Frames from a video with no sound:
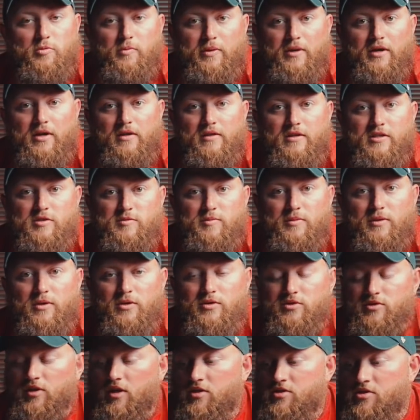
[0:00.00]
pair of these
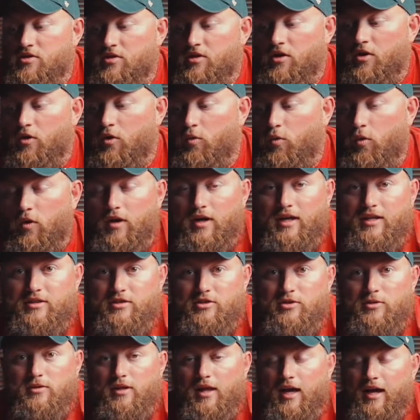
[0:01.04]
boots, let you know what I
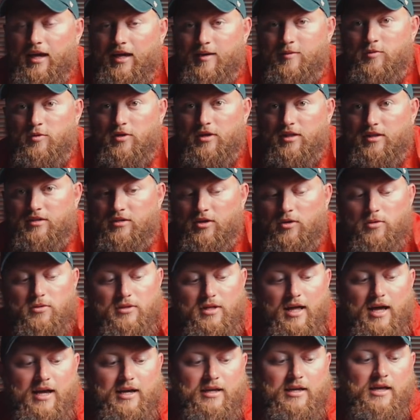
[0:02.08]
do like and what I don't
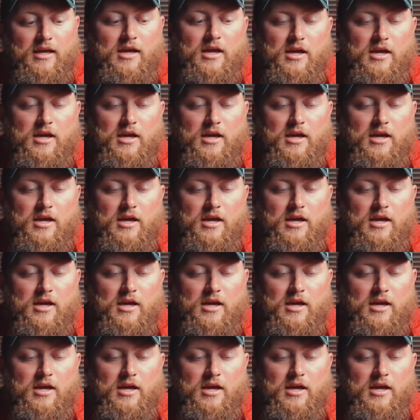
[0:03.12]
like,